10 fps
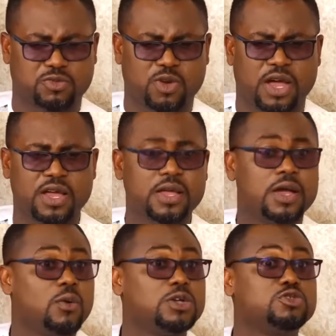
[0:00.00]

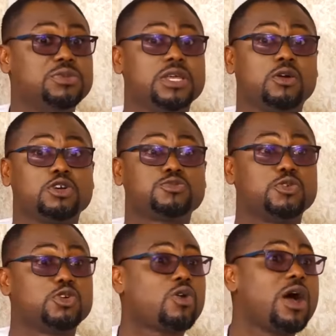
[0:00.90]
What to me the
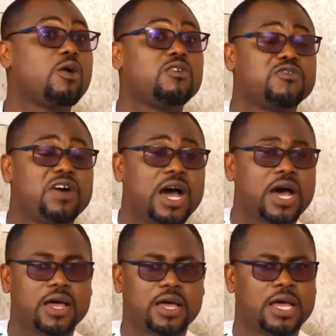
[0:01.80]
gospel no crack
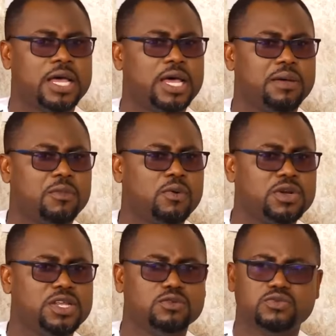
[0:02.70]
of
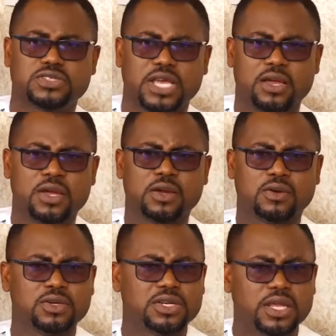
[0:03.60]
only who said
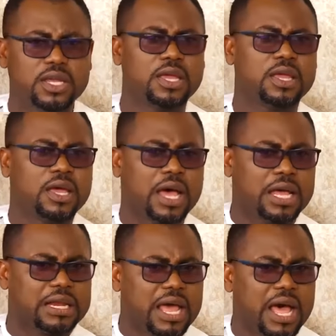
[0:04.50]
would the
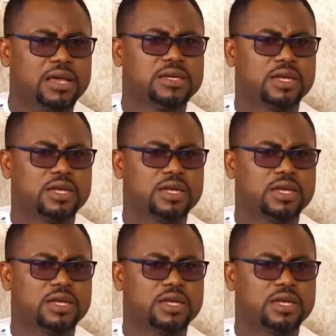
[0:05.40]
other